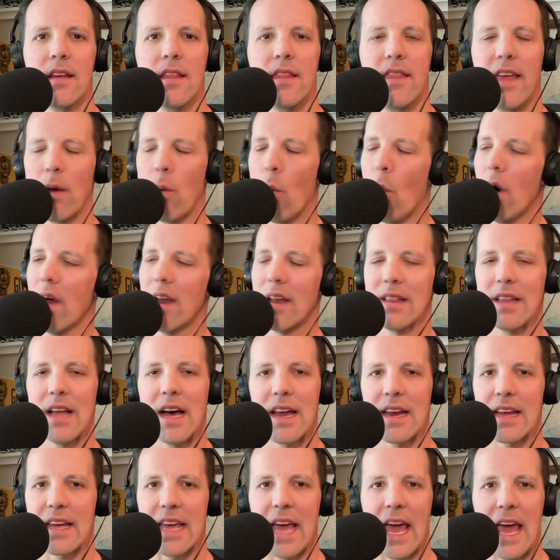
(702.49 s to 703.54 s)
they won a
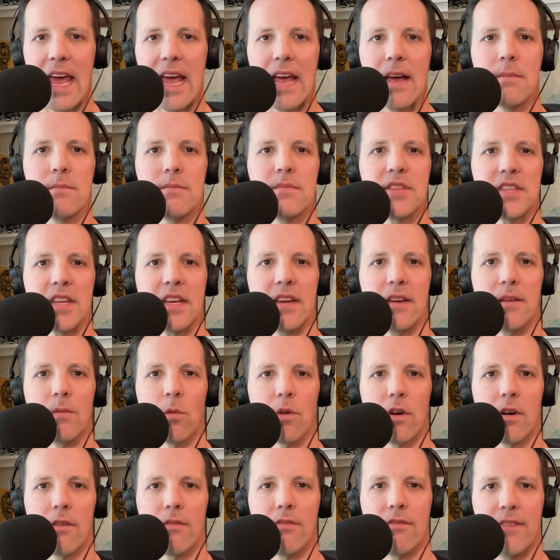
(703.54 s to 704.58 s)
lot of games and
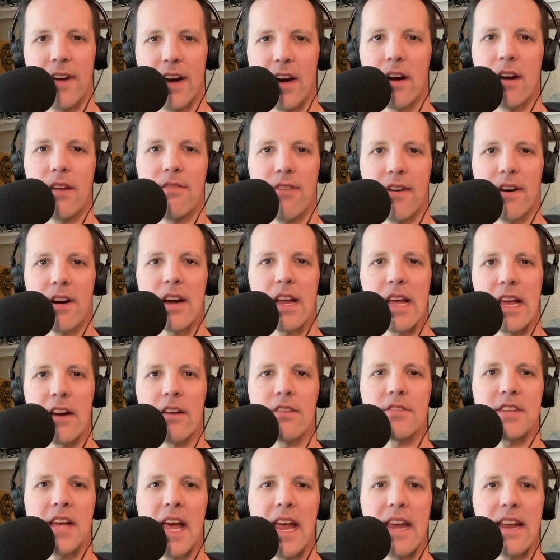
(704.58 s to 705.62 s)
were very, very
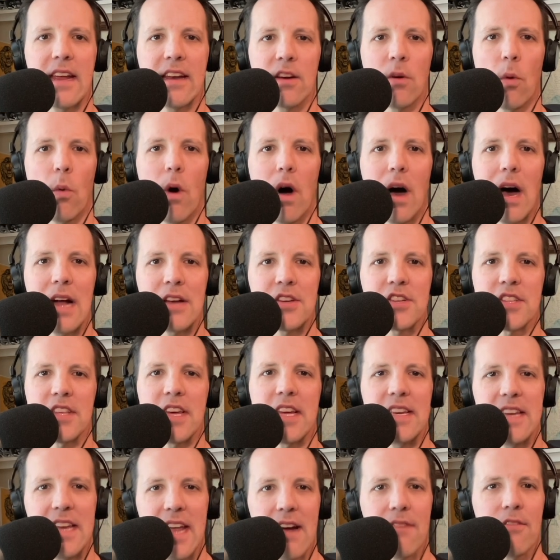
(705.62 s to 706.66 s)
entertaining to watch,
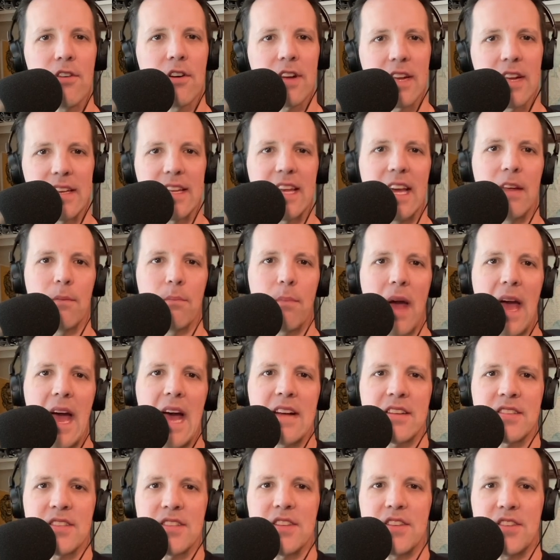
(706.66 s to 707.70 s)
they never could get
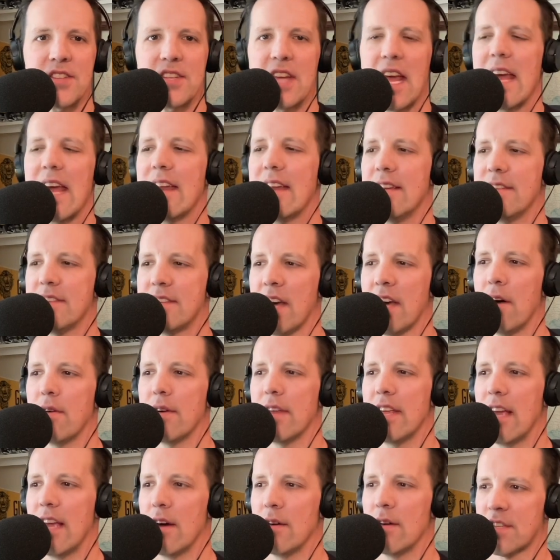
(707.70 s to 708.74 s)
past the San
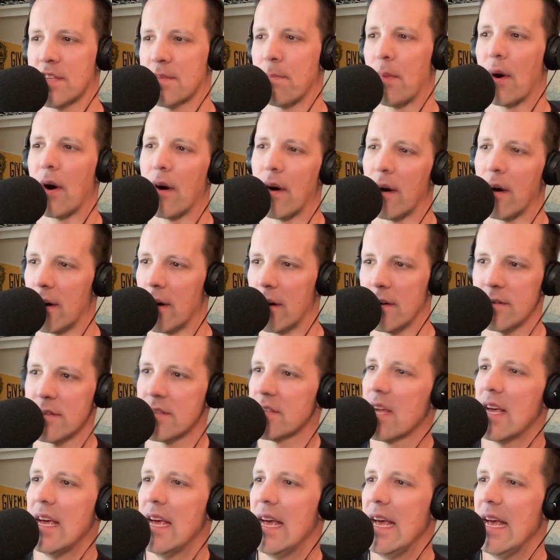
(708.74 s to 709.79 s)
Antonio
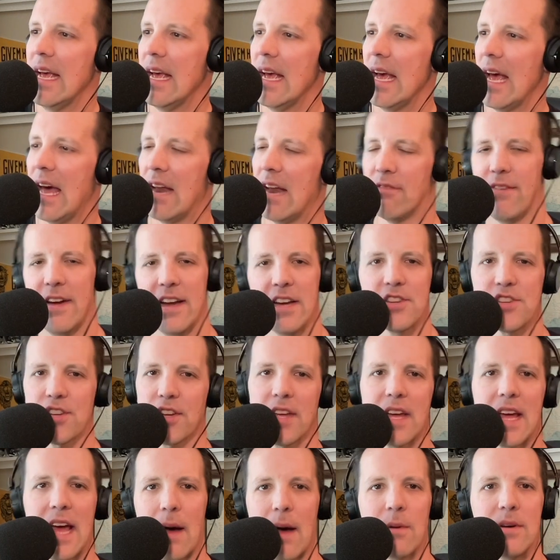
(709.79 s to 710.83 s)
Spurs. And
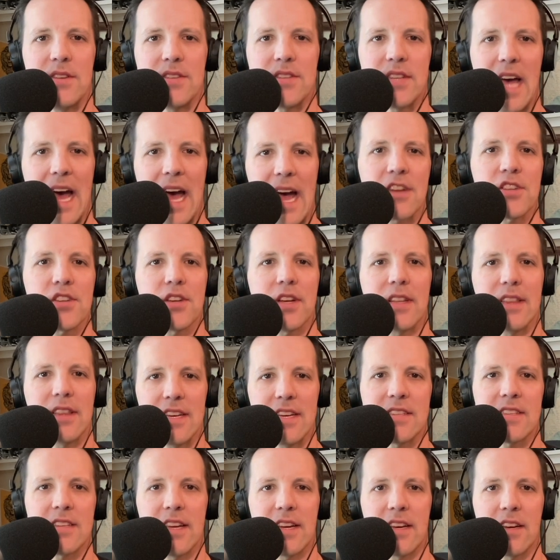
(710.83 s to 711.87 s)
eventually, I was actually
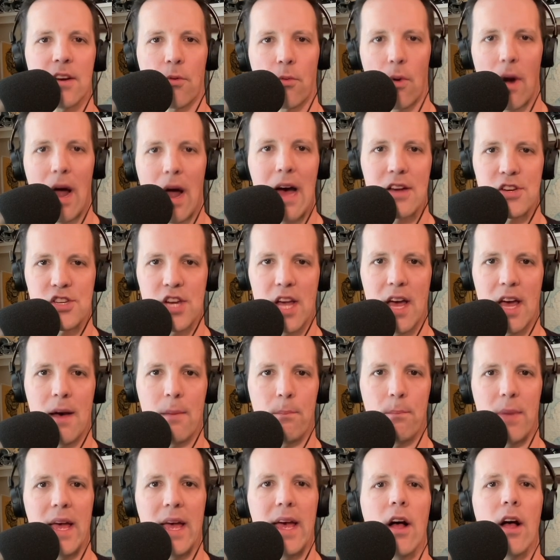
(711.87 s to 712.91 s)
listening to
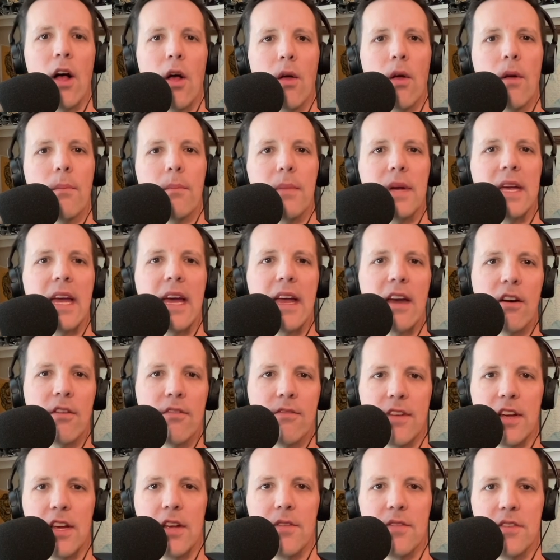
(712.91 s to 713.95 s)
Rajah Bell be
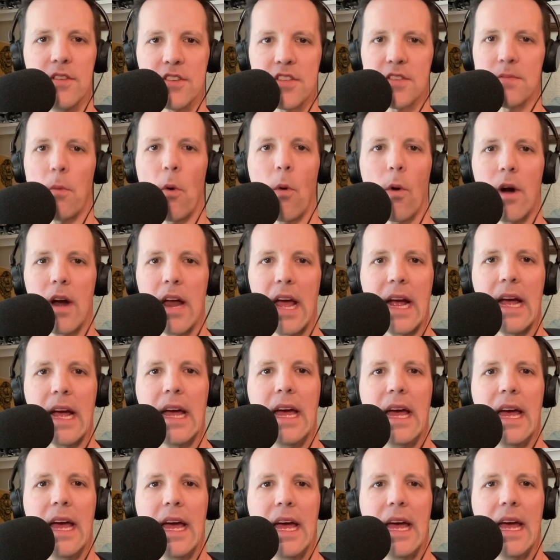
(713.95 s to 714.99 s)
interviewed this morning.
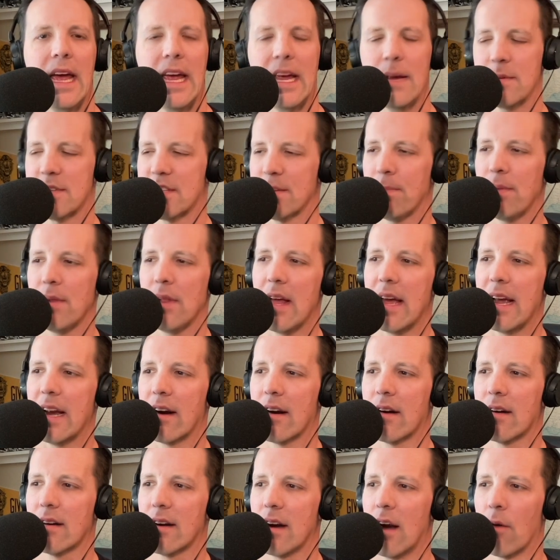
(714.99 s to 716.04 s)
He was a
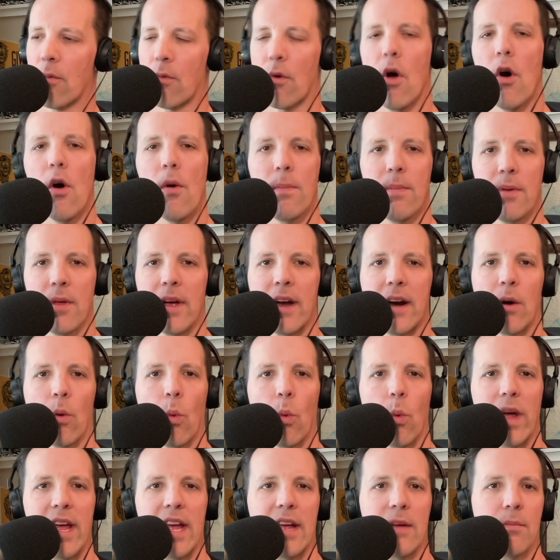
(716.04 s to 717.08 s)
player, a role player,
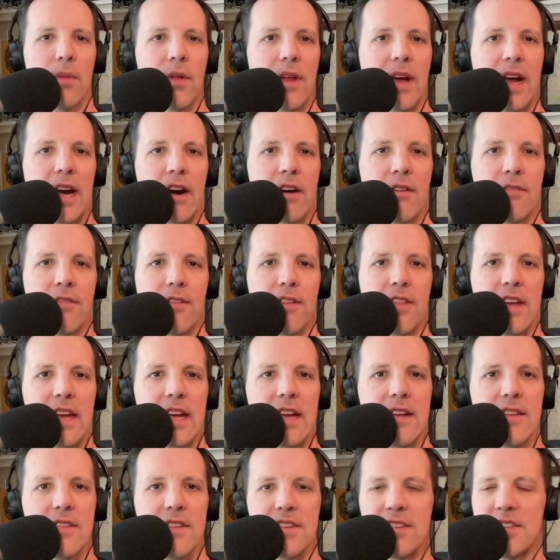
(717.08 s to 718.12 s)
wing player for
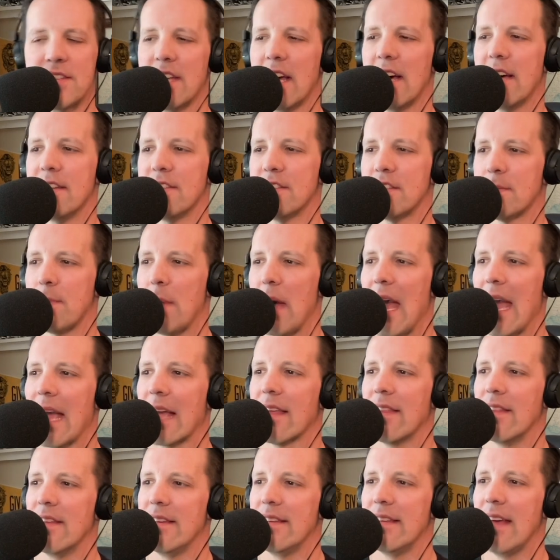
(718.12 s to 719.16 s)
the Suns back
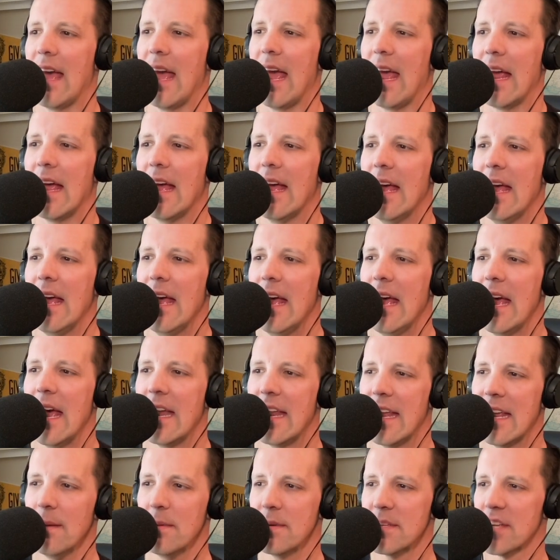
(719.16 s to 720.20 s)
in the day.
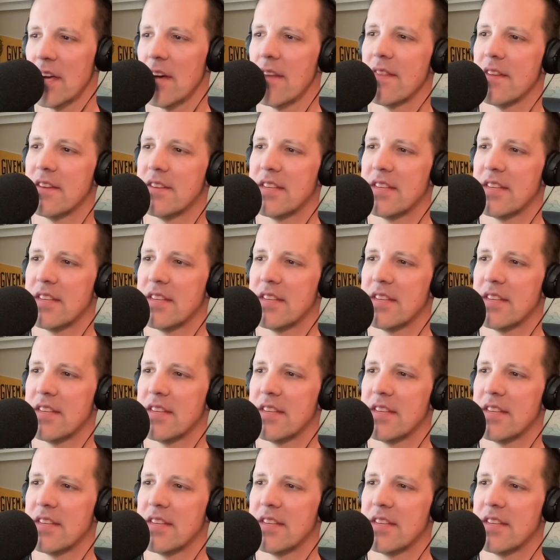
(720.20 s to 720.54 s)
And he was on the